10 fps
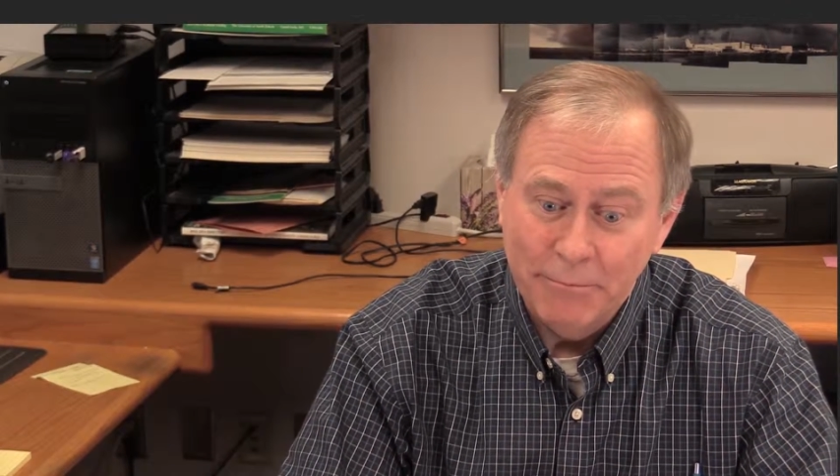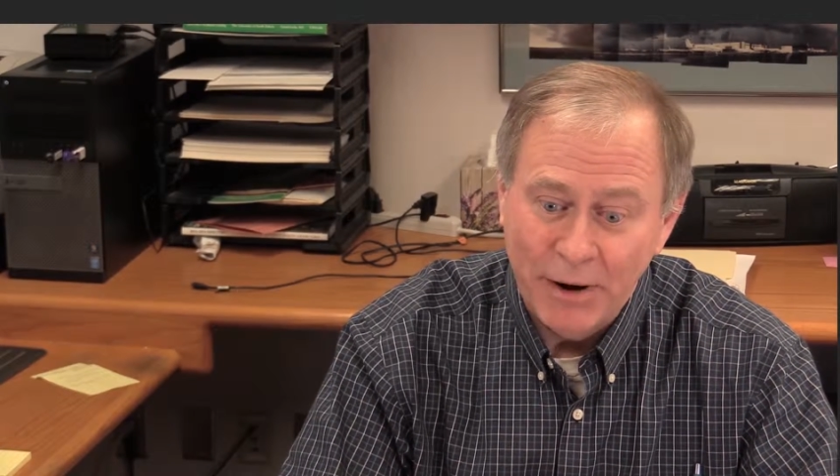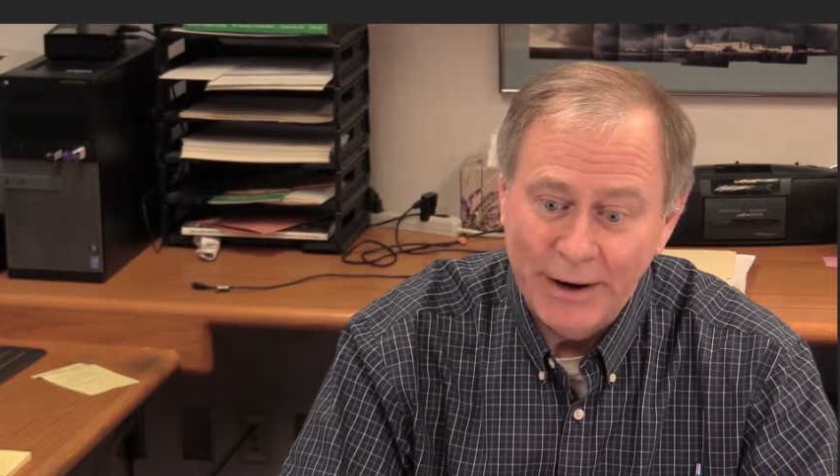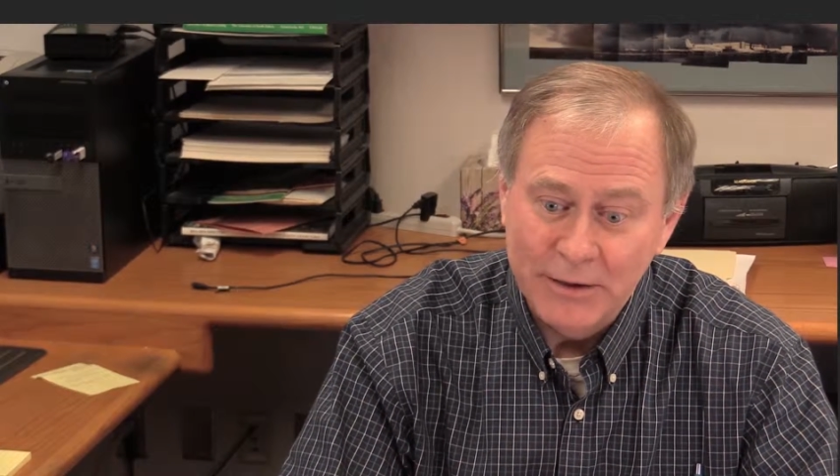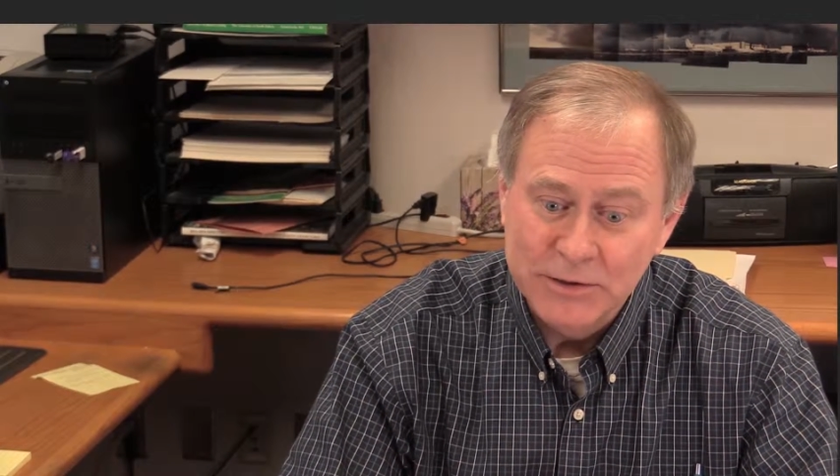
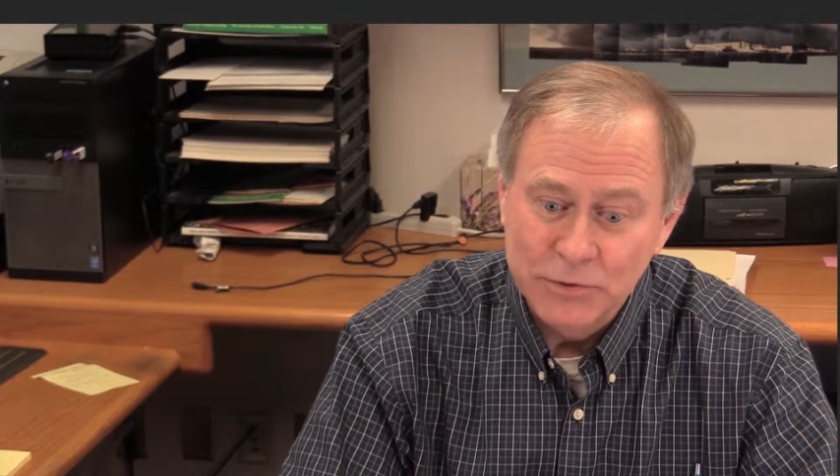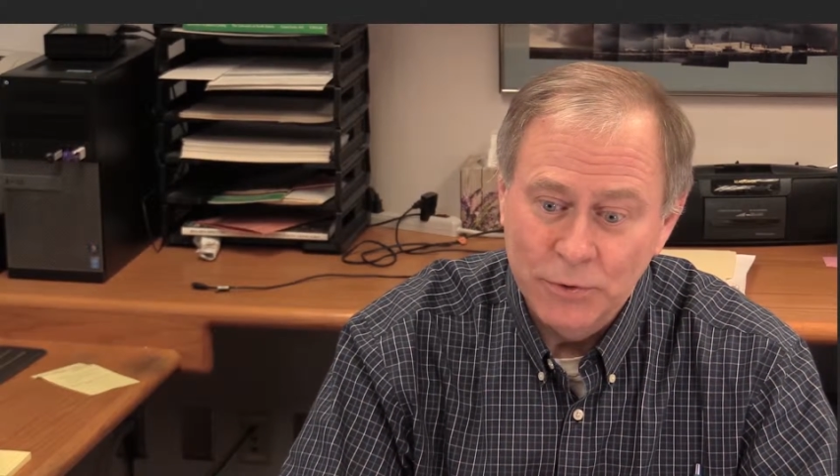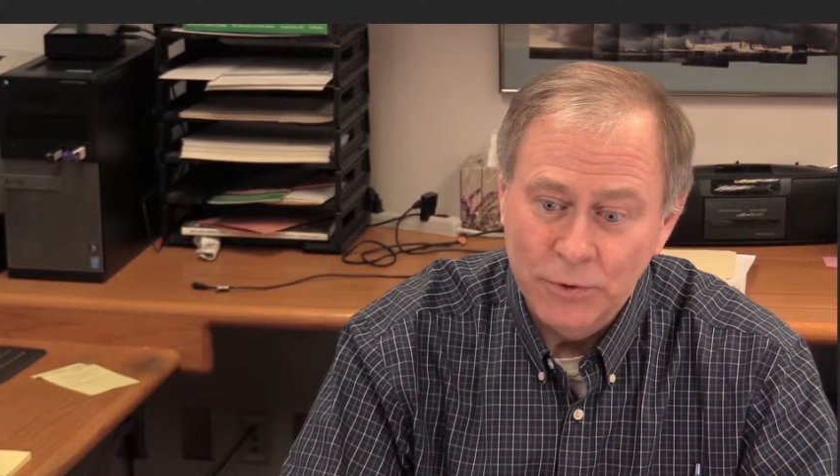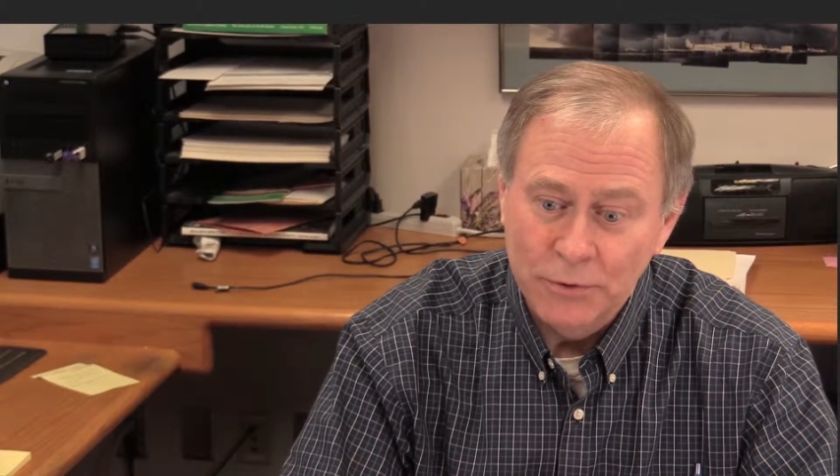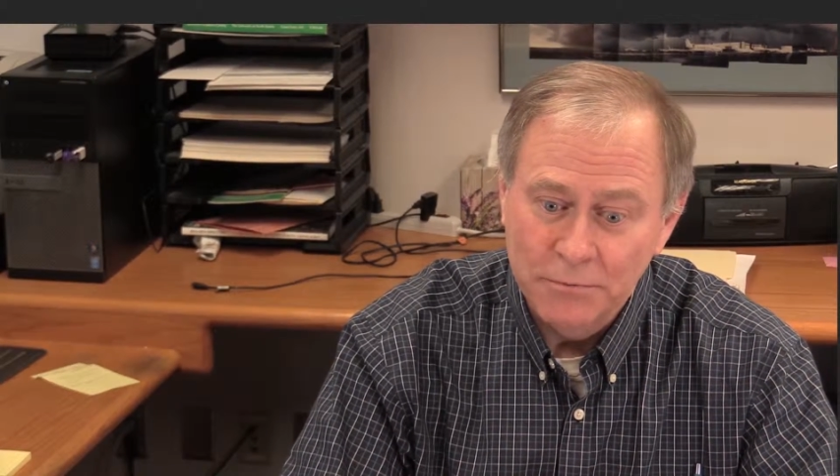pilots
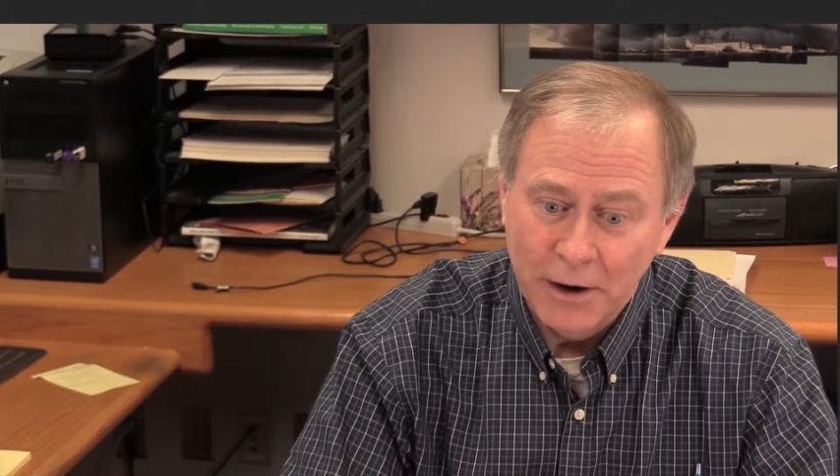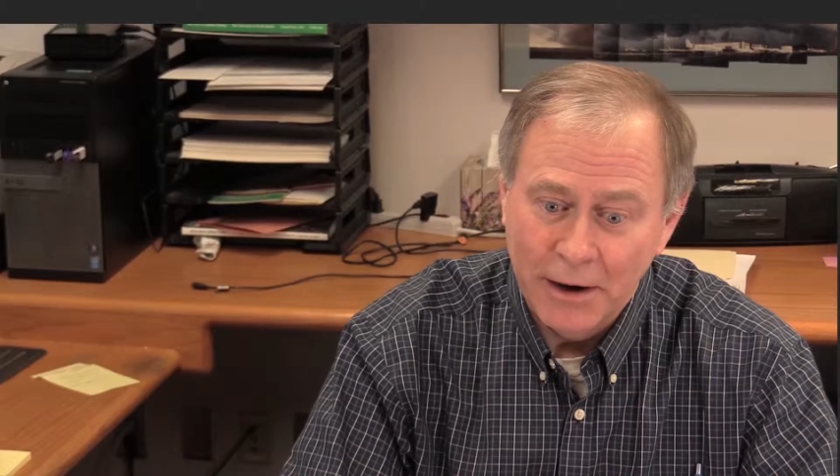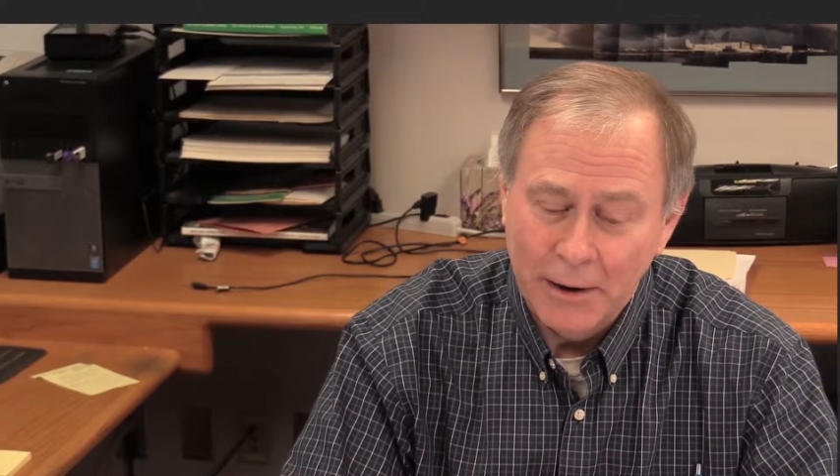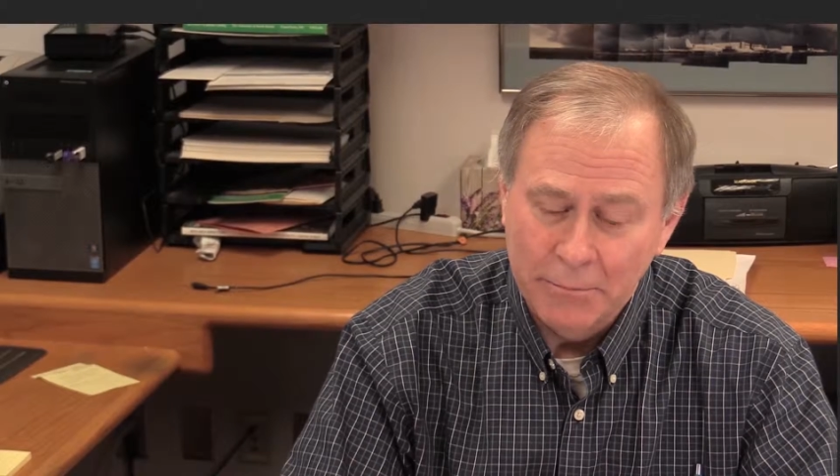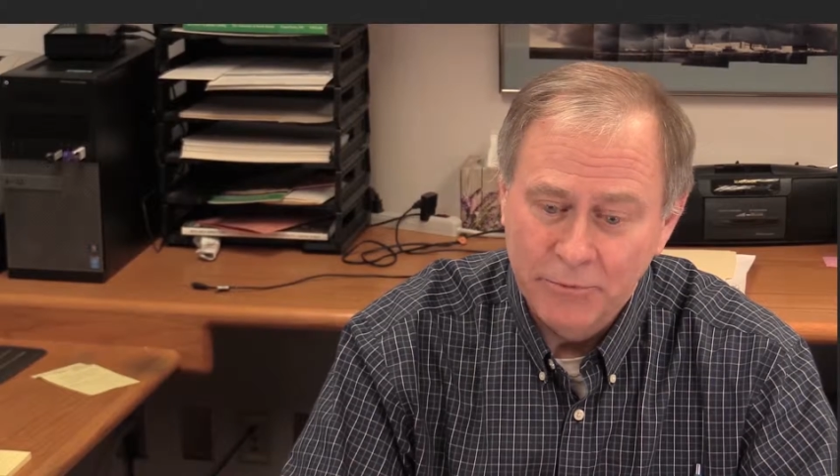who are